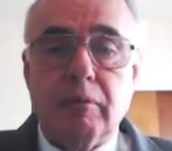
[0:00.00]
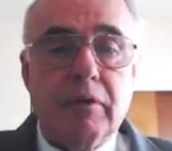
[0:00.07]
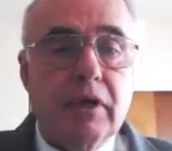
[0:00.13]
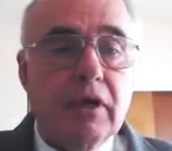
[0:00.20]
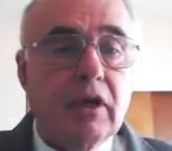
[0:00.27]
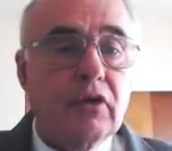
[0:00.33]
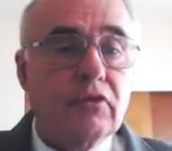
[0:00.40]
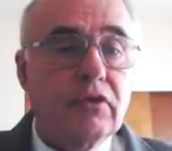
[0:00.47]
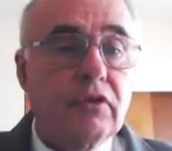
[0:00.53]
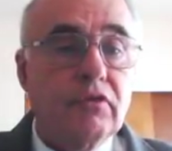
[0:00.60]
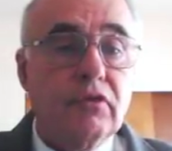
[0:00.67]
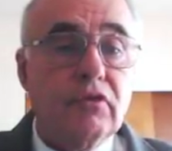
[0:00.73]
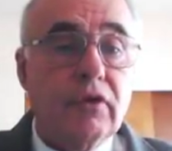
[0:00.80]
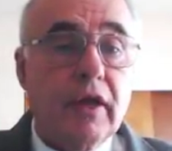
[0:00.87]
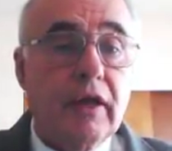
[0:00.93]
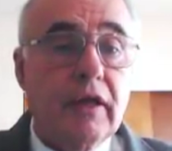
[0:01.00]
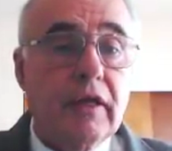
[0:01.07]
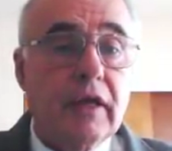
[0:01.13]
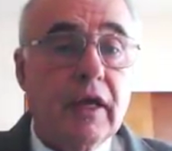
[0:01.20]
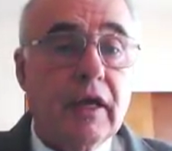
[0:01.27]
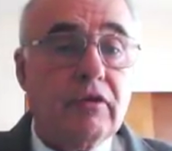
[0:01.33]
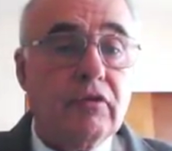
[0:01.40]
Because this is
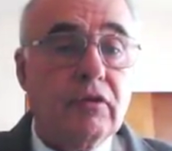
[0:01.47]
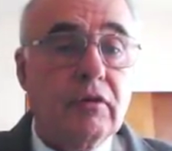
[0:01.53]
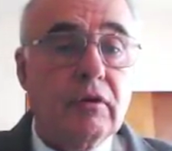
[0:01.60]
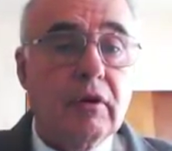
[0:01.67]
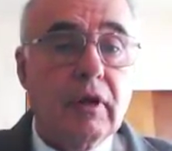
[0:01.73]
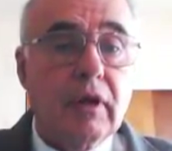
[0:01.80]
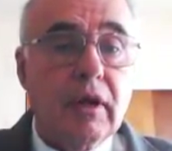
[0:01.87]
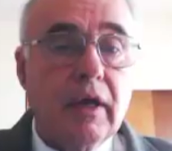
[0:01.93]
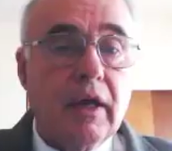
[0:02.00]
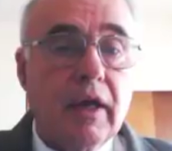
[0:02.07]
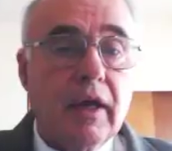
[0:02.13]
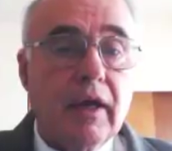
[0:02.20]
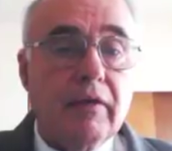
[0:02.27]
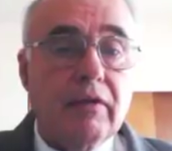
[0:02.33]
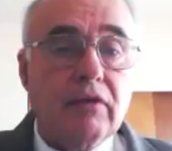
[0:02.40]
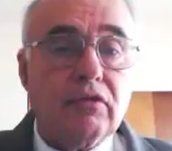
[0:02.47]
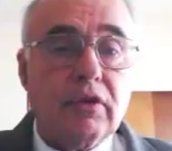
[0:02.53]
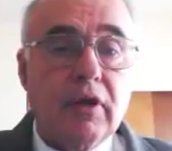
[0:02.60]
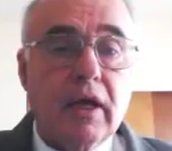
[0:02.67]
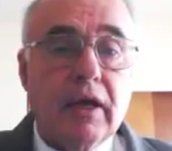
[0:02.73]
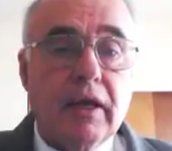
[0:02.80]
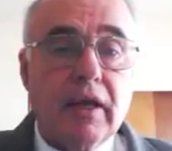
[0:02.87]
ending action, and the
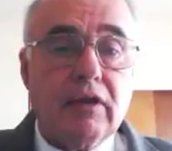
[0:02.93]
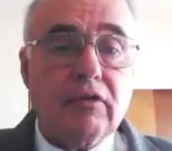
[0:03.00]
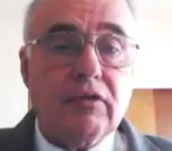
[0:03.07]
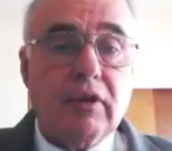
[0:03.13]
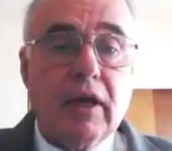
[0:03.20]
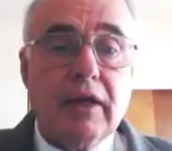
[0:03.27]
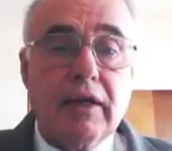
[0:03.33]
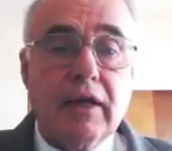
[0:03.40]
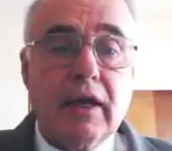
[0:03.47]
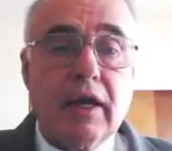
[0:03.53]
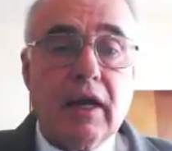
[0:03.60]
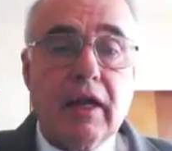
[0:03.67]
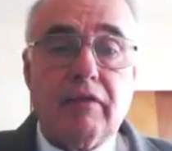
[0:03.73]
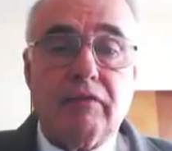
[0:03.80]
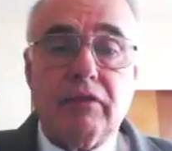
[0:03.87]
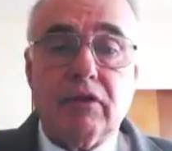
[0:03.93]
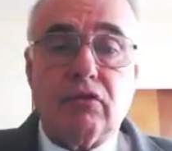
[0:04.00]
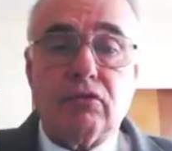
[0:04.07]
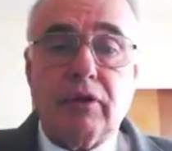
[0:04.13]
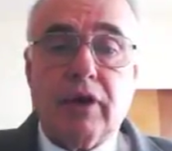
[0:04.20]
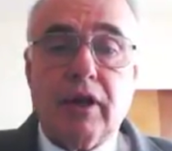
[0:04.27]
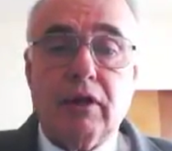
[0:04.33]
stock has not yet left
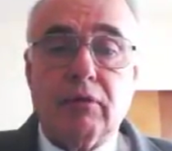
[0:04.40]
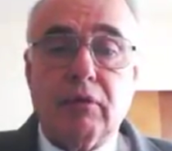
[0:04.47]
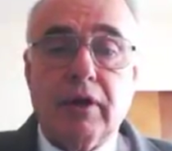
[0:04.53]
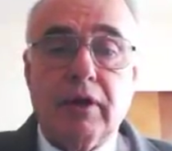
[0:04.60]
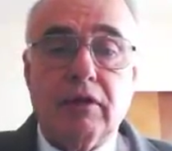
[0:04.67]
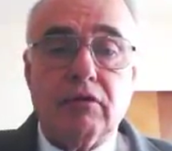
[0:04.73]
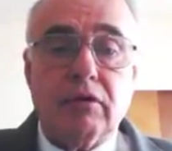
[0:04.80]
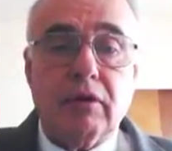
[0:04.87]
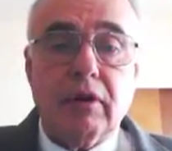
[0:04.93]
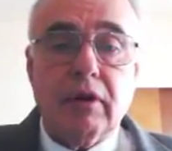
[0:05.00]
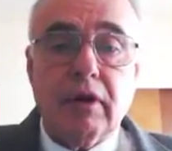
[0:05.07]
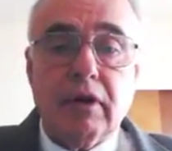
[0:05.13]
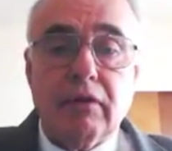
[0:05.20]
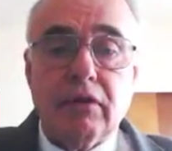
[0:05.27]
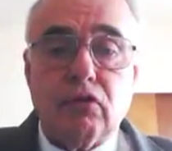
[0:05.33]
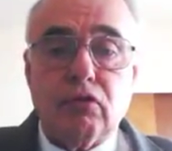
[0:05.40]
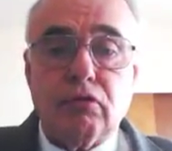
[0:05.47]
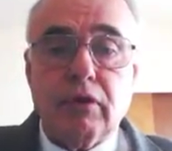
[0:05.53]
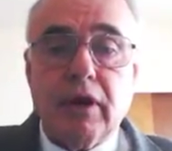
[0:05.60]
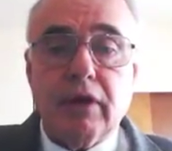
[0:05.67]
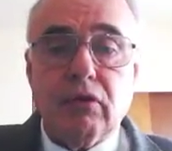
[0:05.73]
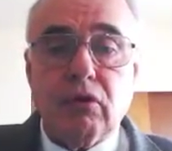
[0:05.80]
its trading range, the
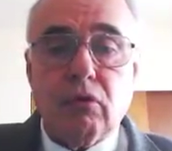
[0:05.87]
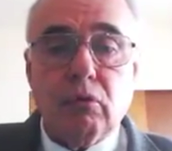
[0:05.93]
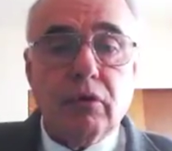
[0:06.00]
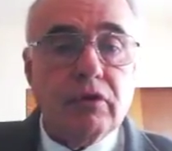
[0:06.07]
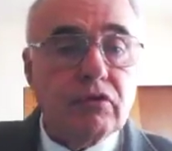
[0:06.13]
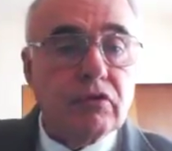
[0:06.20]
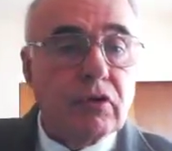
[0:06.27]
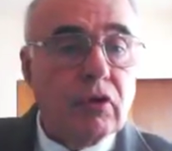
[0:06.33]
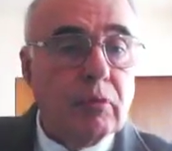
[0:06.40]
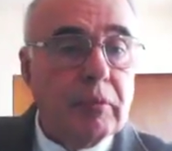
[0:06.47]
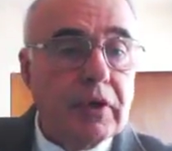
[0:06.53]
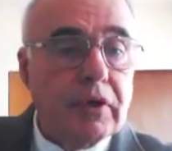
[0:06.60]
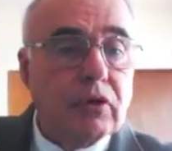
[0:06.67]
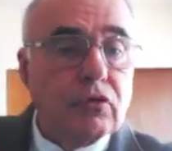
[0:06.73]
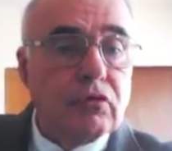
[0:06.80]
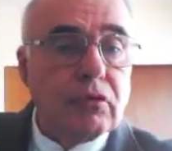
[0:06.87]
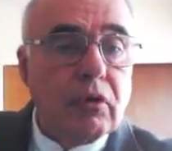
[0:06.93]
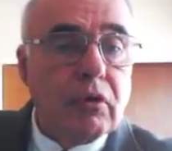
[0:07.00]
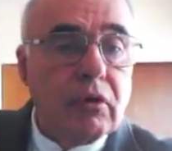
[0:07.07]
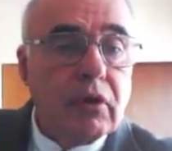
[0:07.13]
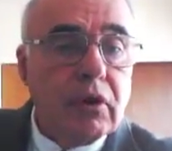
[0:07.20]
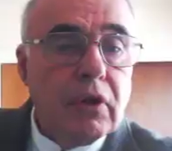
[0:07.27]
trend would still be
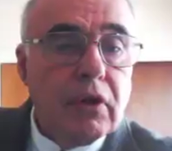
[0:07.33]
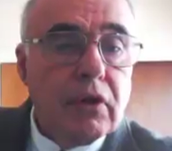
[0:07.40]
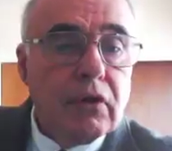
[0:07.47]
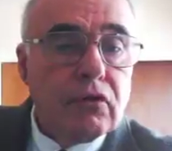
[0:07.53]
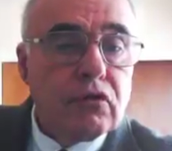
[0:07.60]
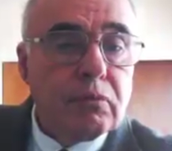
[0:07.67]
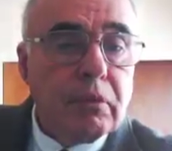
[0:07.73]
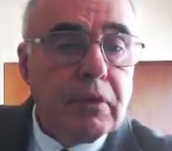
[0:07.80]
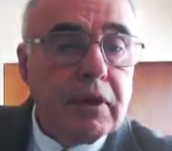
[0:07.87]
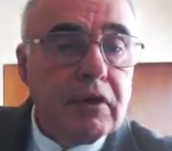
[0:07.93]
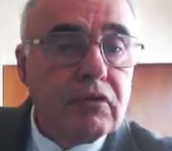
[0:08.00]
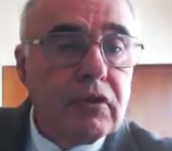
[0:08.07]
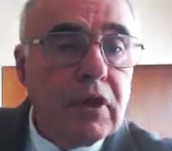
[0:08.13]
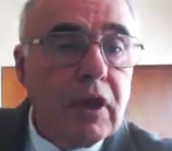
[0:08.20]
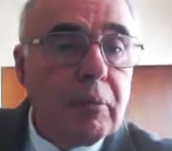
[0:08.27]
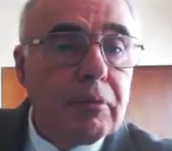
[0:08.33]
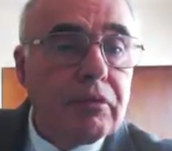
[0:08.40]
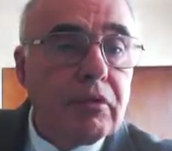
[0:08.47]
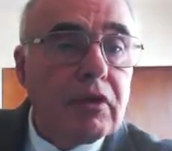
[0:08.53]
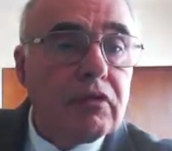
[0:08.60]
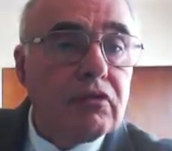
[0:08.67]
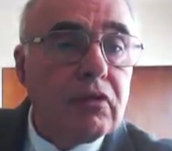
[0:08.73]
neutral. Springs and
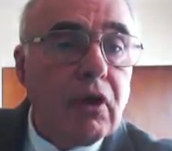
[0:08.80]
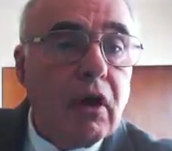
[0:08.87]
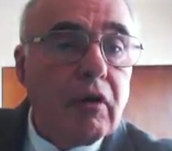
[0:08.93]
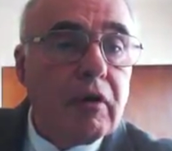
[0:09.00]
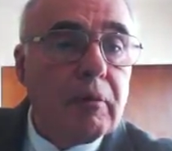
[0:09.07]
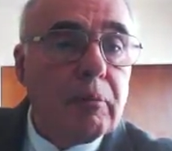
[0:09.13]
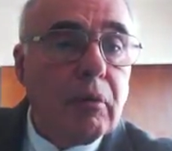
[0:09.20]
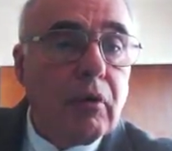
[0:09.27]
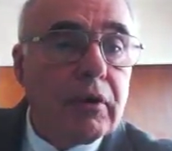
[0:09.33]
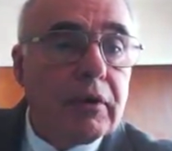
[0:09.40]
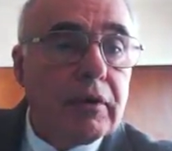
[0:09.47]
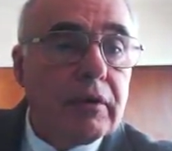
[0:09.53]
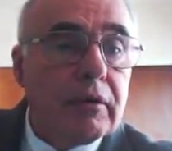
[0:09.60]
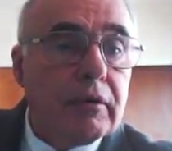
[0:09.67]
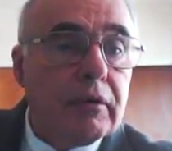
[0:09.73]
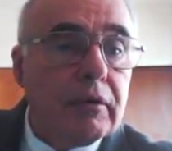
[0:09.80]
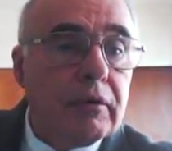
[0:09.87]
upthrusts are important.